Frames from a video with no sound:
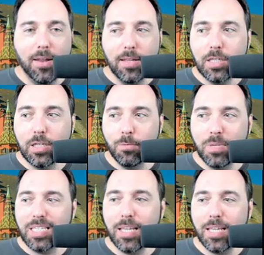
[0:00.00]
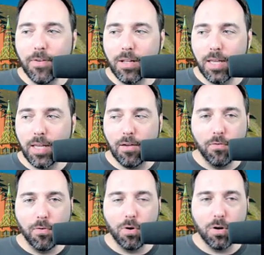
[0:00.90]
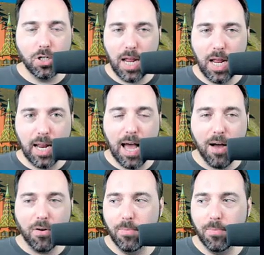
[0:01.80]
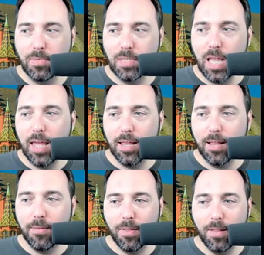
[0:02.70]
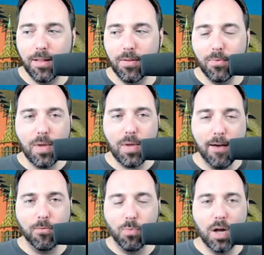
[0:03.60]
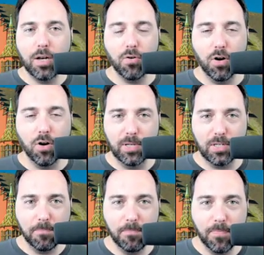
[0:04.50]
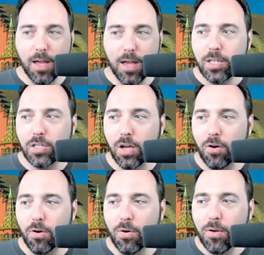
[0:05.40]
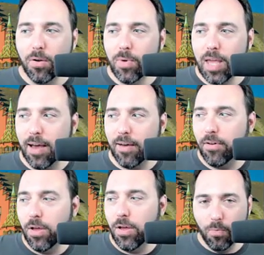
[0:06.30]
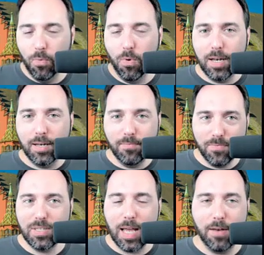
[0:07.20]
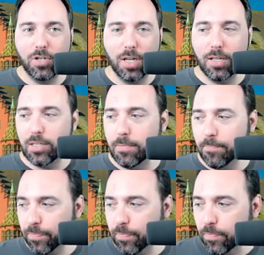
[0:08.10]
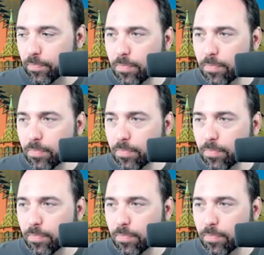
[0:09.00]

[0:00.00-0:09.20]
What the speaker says: And specifically for genetic algorithms, we have one chromosome. So we have one set of genes.